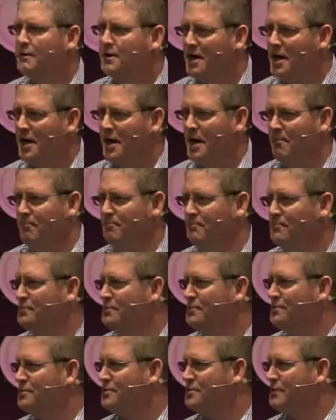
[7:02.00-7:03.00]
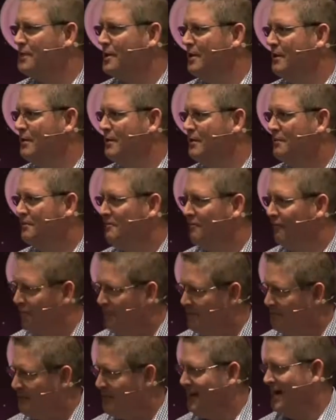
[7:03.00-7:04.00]
comes
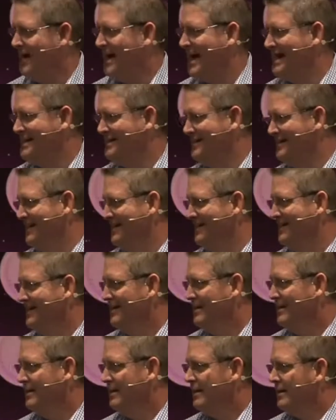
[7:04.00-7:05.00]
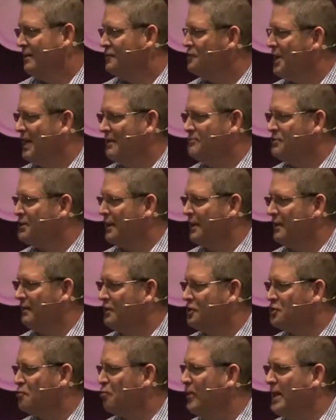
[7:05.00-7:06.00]
from God. James said it
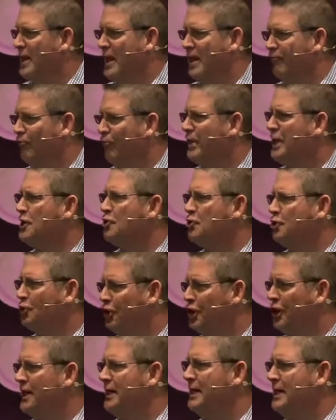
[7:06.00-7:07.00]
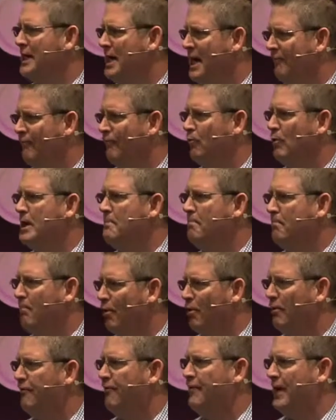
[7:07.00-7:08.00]
this way every good and every
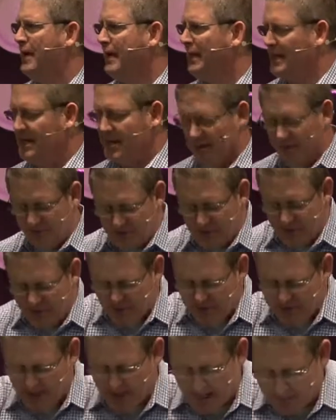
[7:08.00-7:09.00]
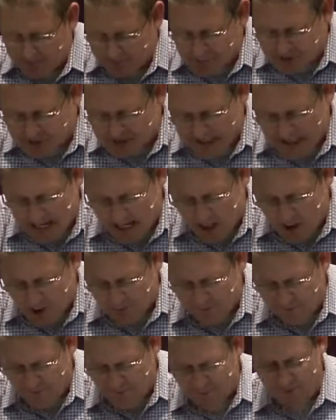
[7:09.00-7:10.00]
perfect gift comes
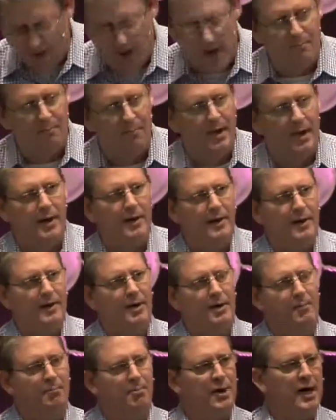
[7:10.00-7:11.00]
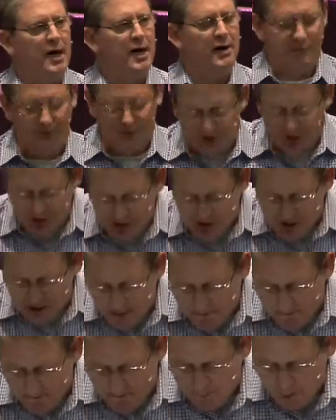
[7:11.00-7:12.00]
down from above. The
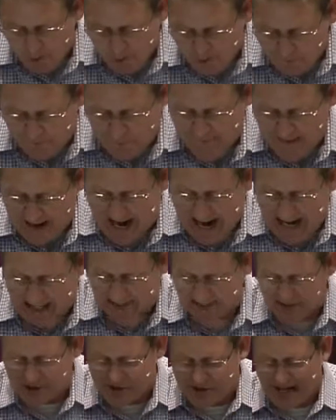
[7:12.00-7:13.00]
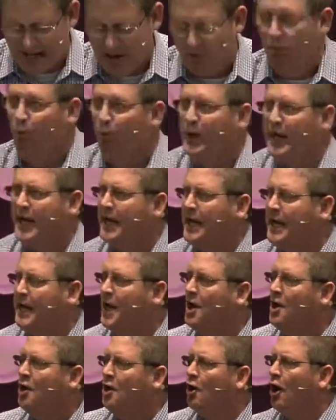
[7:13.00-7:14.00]
simple fact is that we
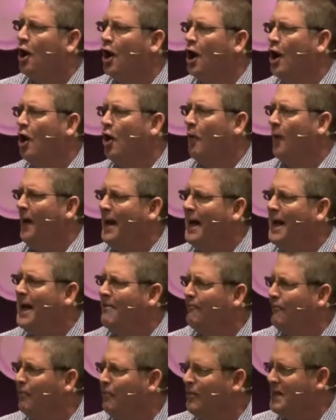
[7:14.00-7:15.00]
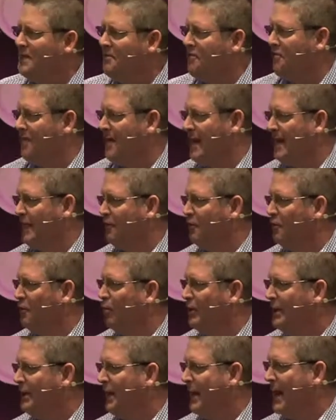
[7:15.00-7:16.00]
owe everything
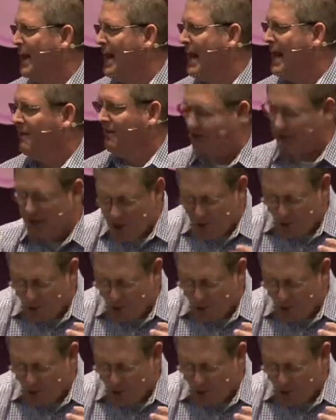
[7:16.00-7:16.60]
that we have,